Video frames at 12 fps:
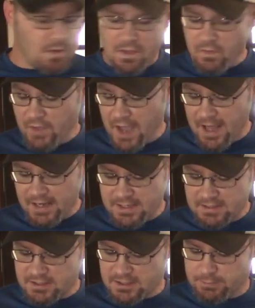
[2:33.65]
that
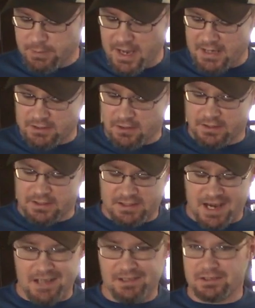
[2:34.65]
is the specs on the
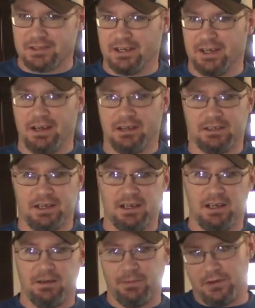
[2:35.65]
silencer, and I'll tell
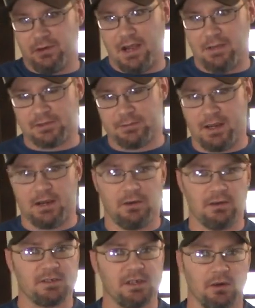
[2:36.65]
you, I'm going to grab some
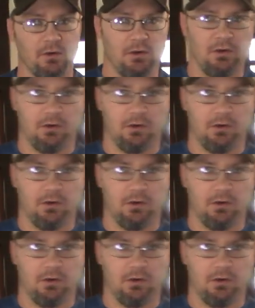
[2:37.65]
arrows here real